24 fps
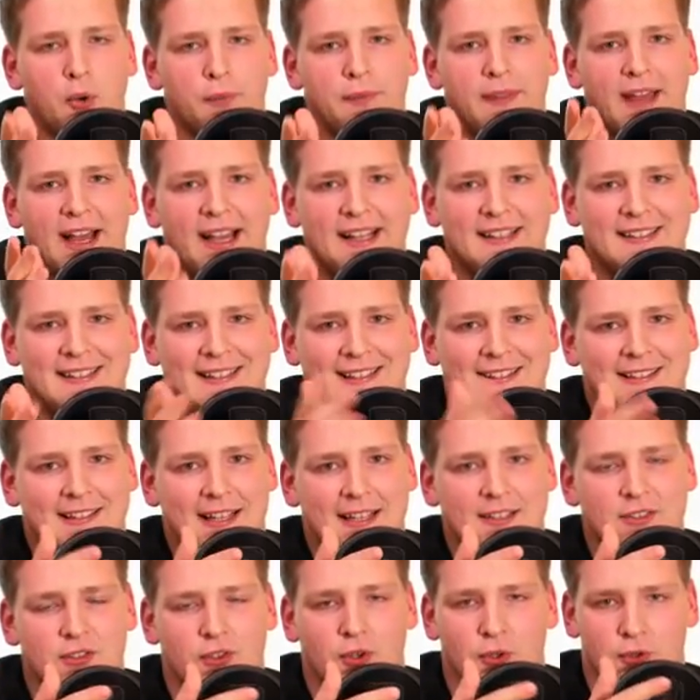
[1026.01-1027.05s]
90
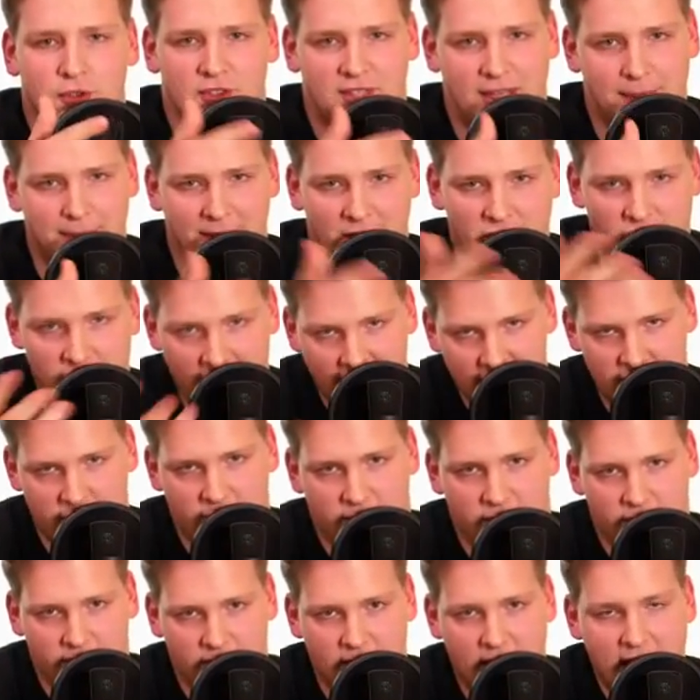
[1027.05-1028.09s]
cents on some
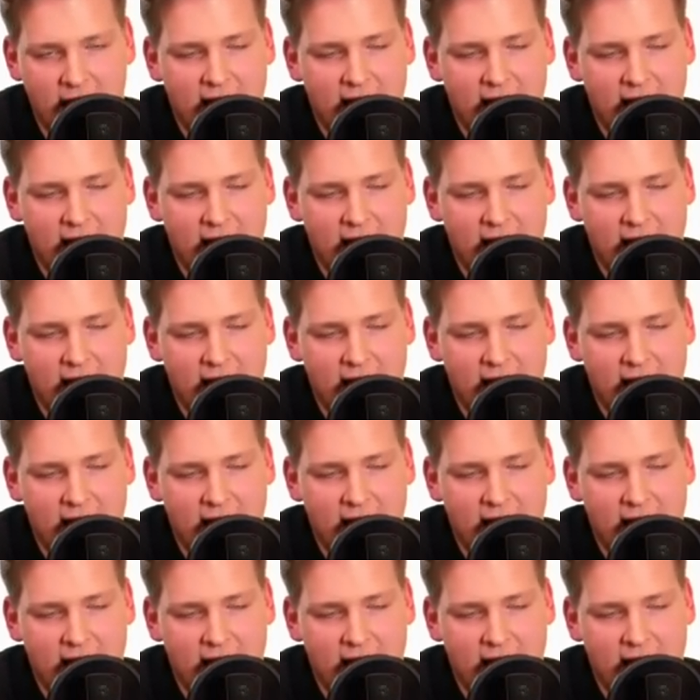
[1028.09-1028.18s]
exchanges.